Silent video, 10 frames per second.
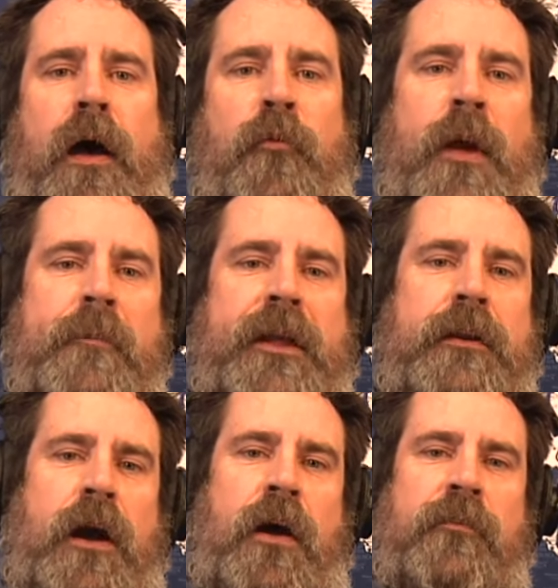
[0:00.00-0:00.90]

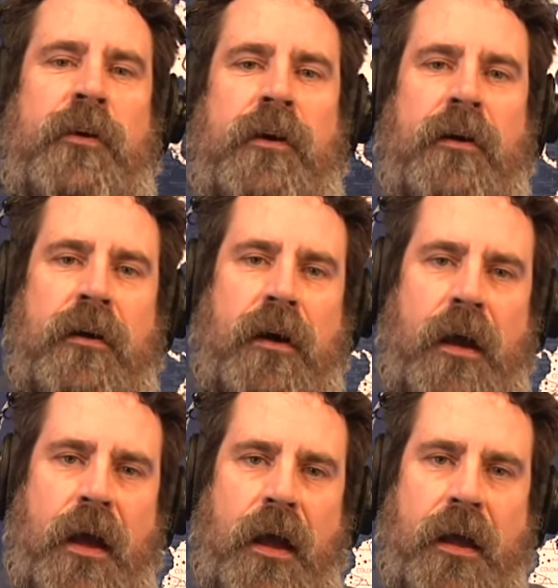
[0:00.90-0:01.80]
Women over
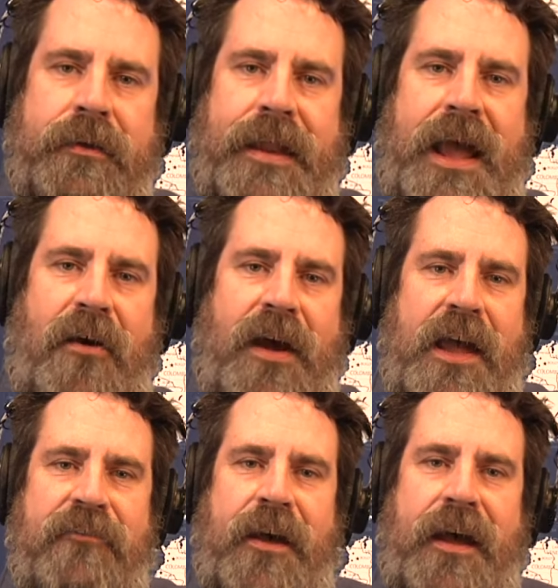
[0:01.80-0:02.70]
now
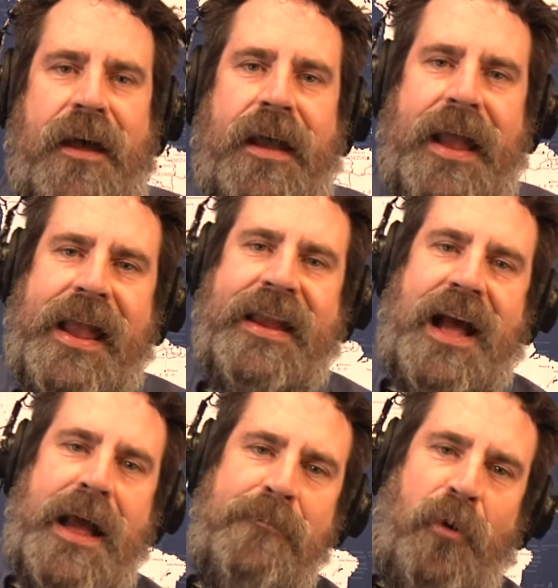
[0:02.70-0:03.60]
have
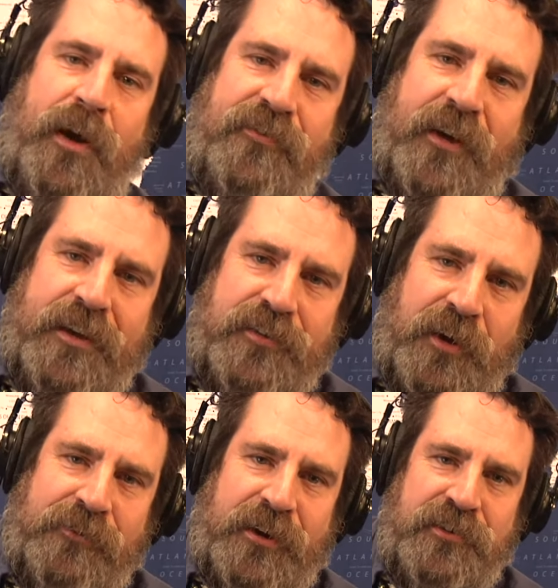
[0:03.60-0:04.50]
AI boyfriends
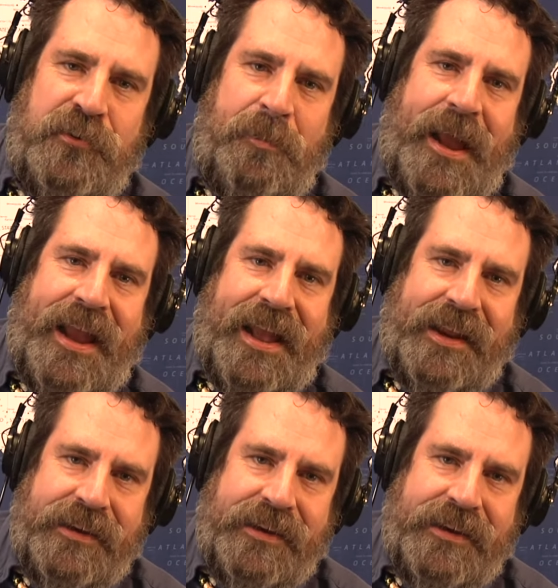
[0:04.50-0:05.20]
over in Japan.